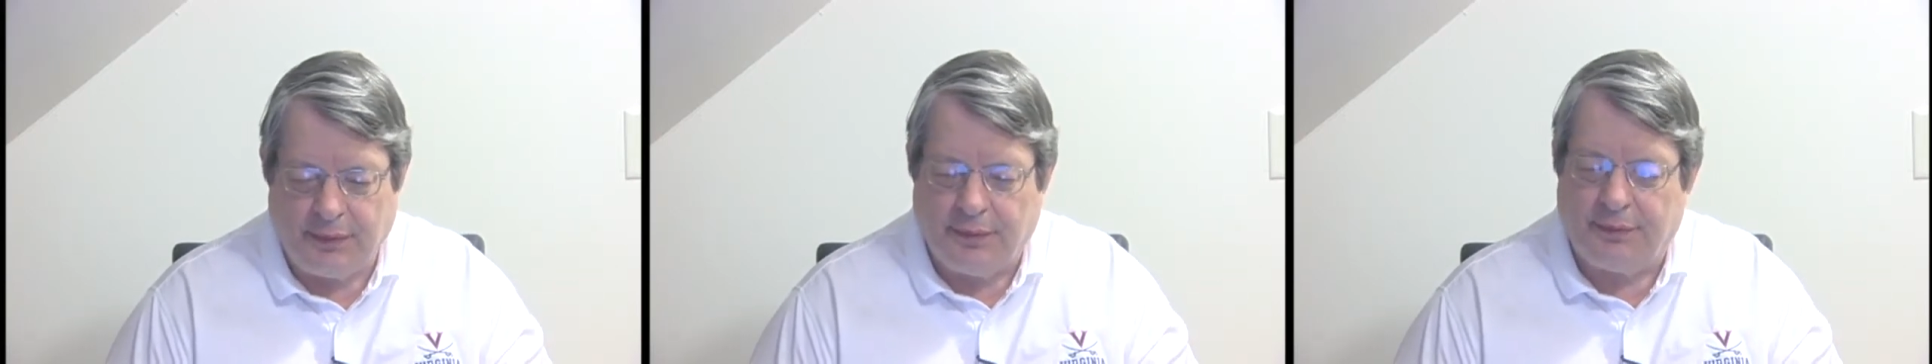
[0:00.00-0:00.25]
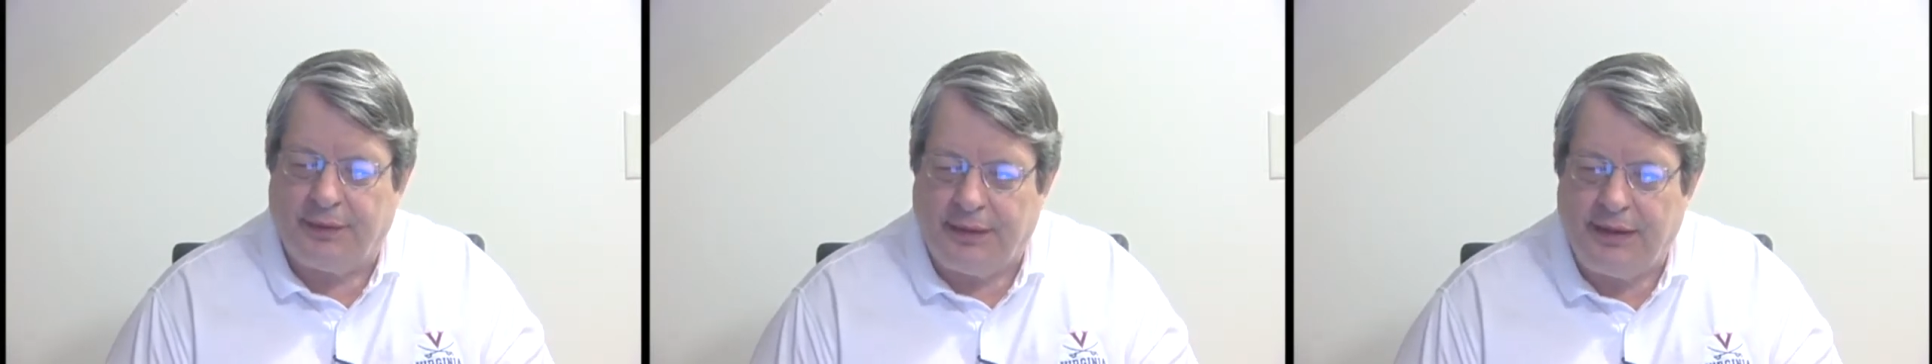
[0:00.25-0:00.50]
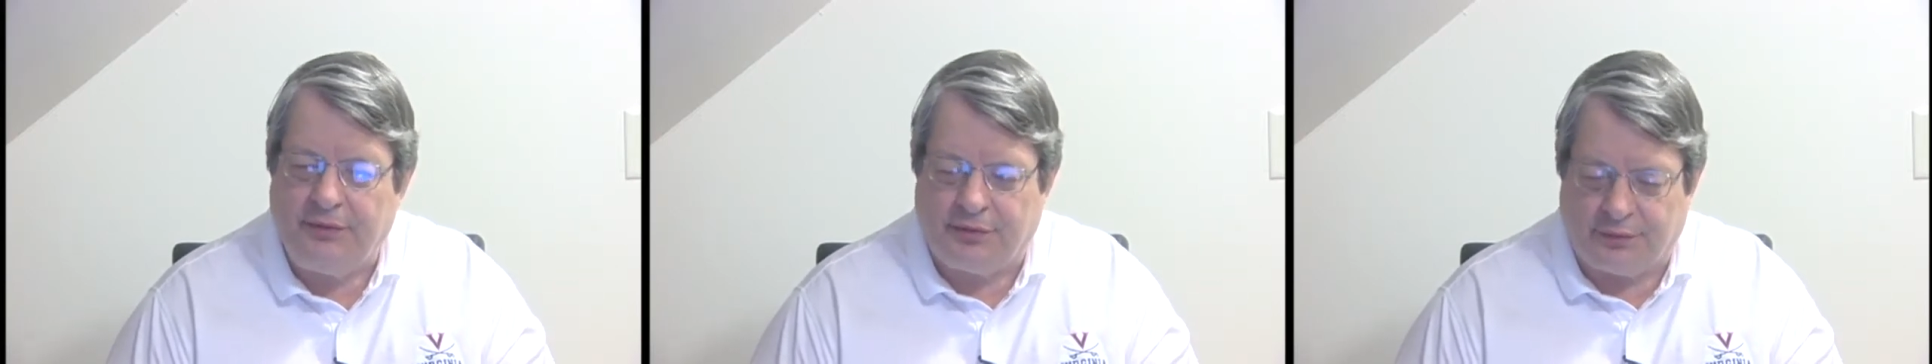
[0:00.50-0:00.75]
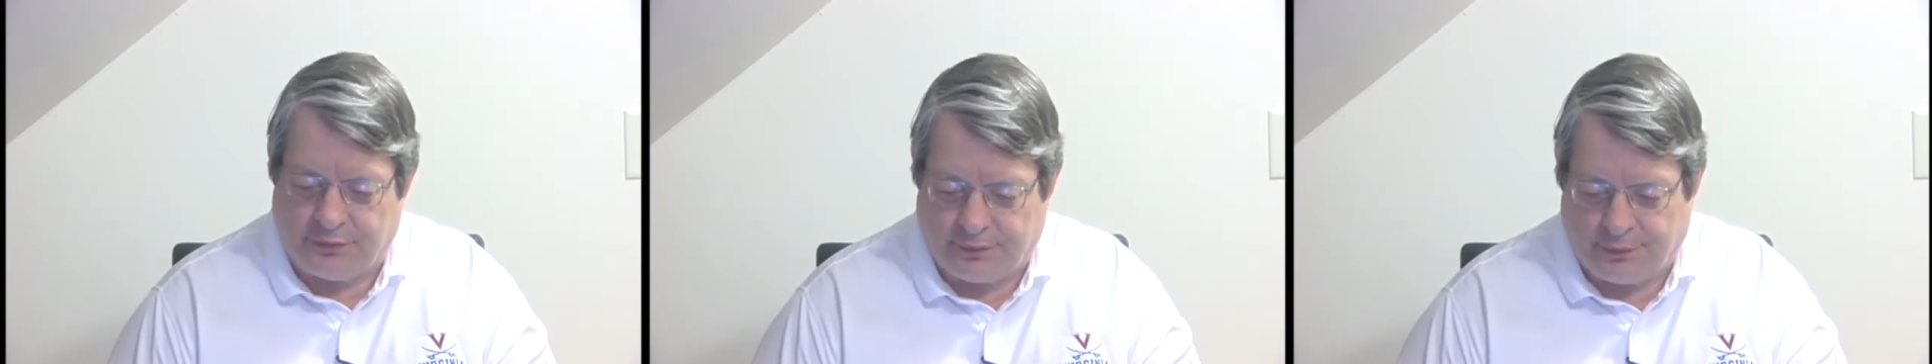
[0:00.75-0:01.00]
the
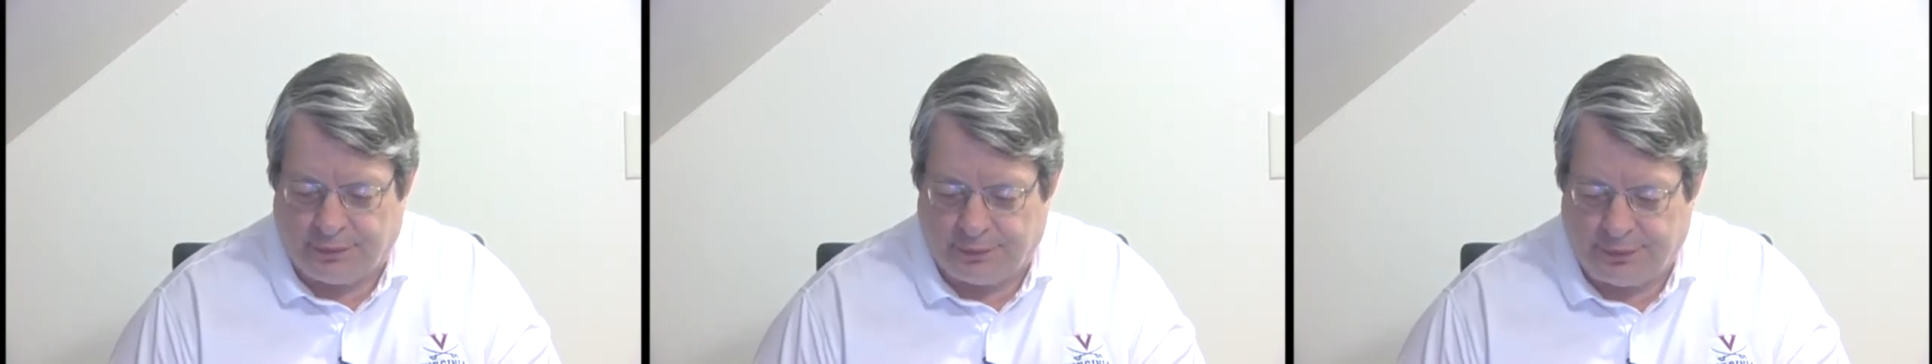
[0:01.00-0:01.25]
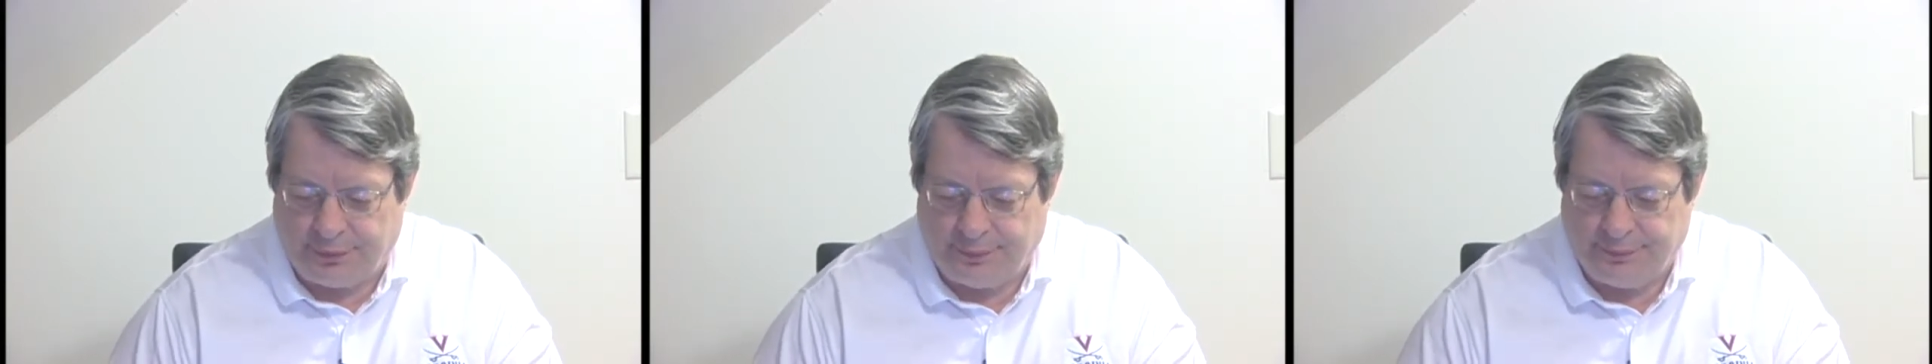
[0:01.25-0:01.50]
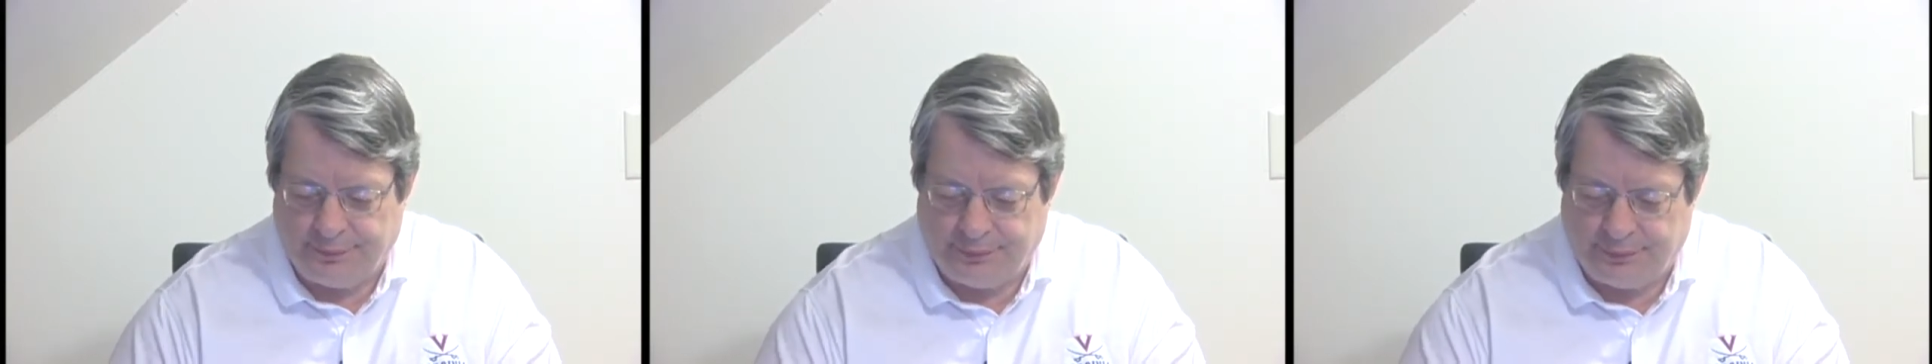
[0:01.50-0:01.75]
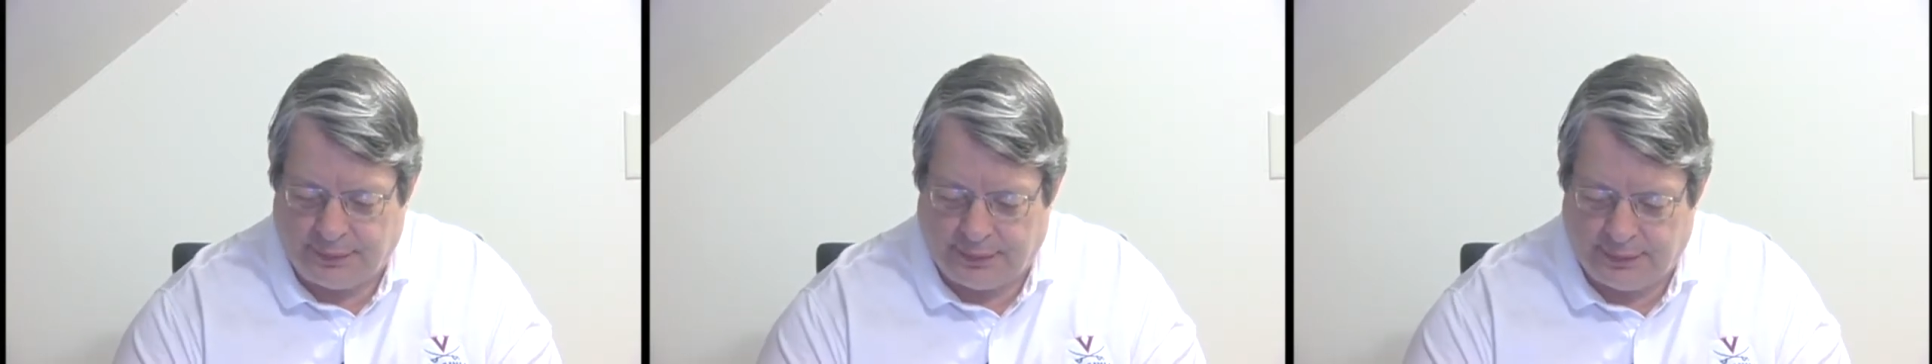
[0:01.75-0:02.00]
nation's growth.
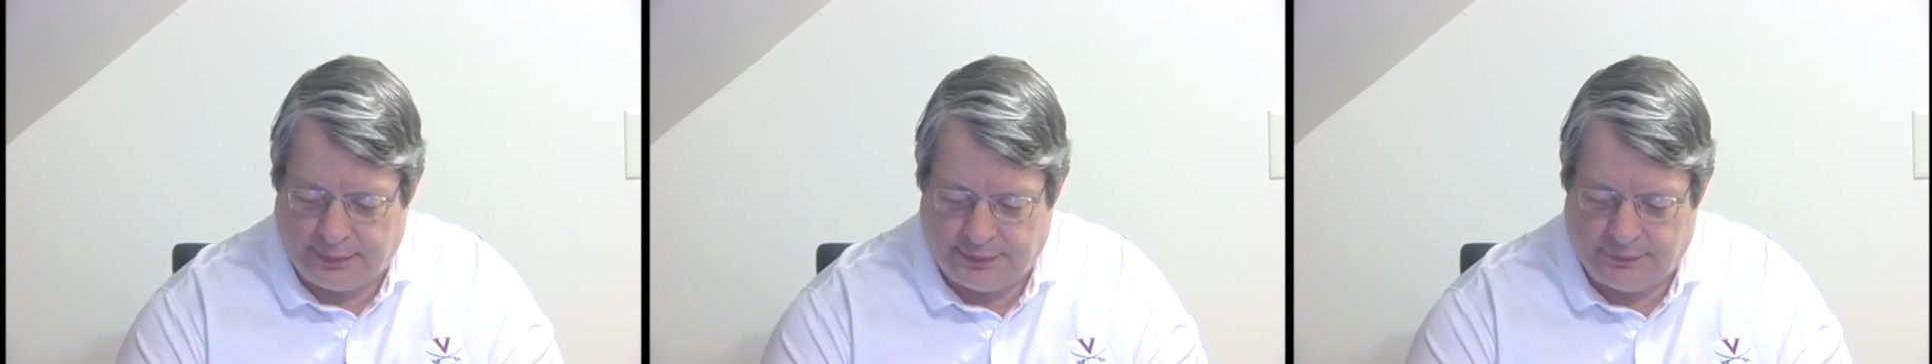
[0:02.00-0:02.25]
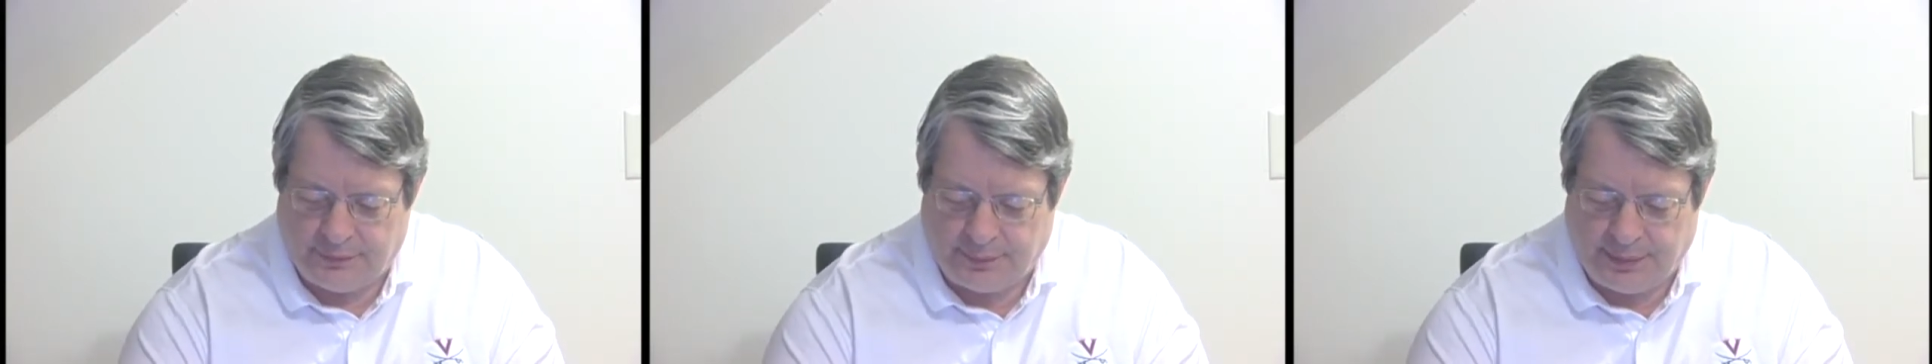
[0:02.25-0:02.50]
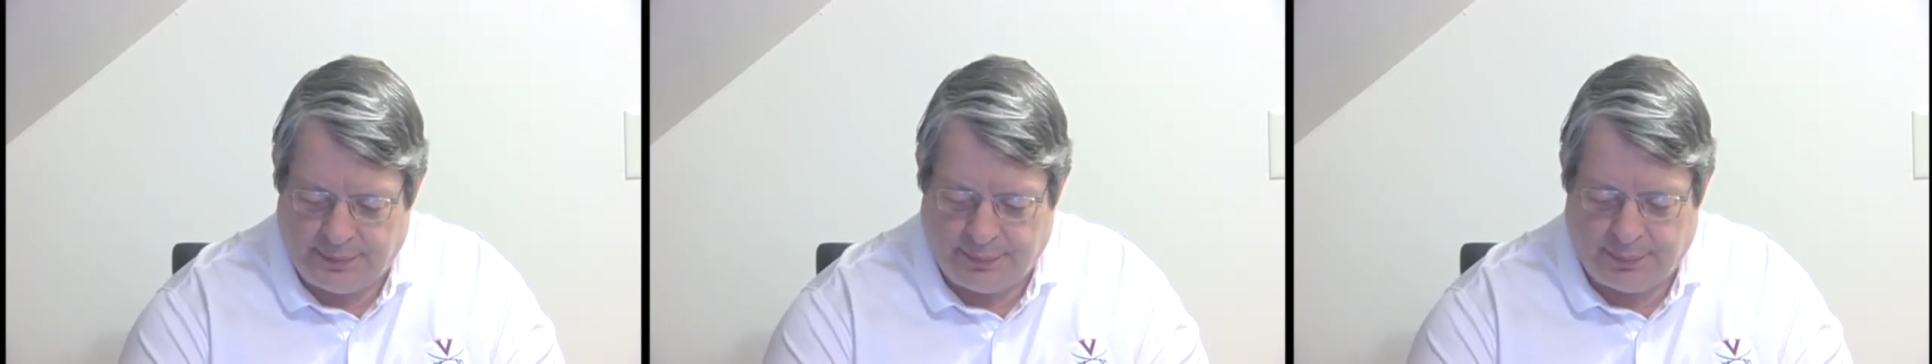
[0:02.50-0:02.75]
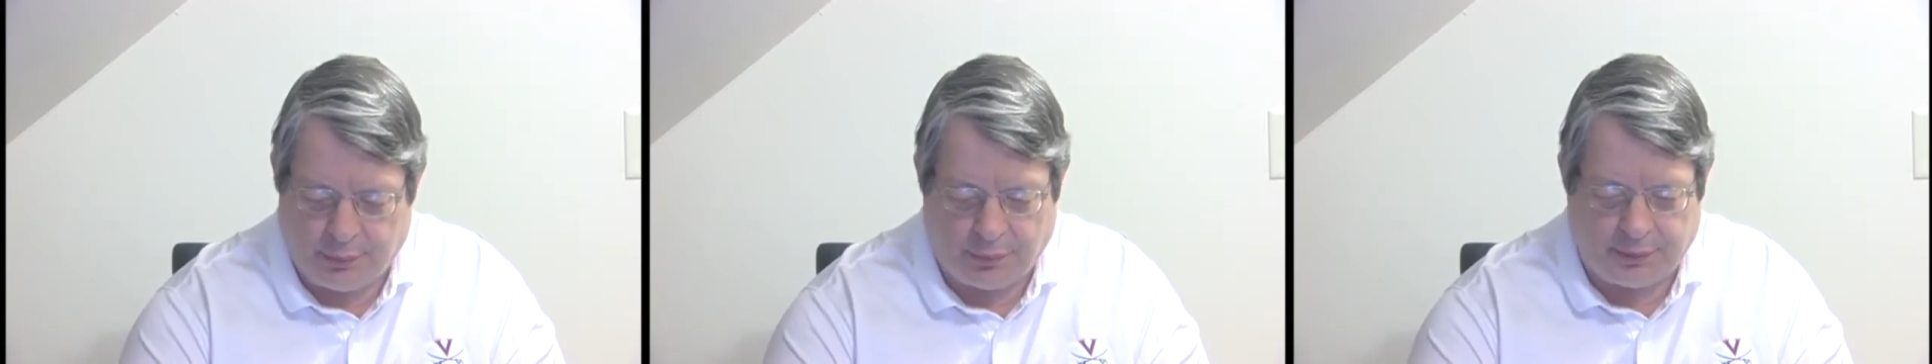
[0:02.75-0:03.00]
So that needs to be
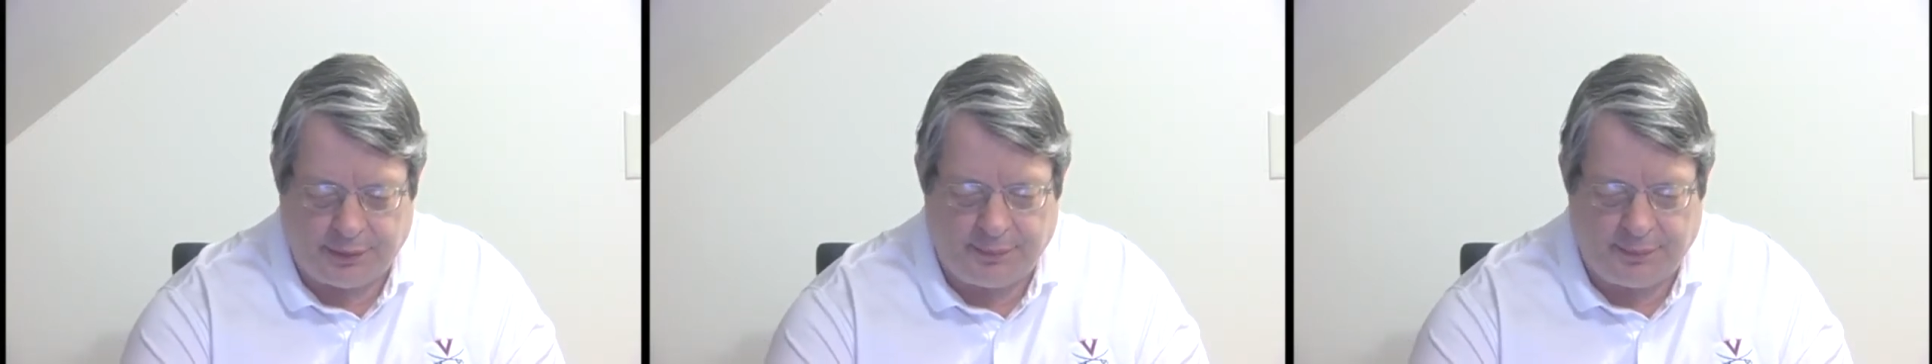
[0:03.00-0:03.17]
borne in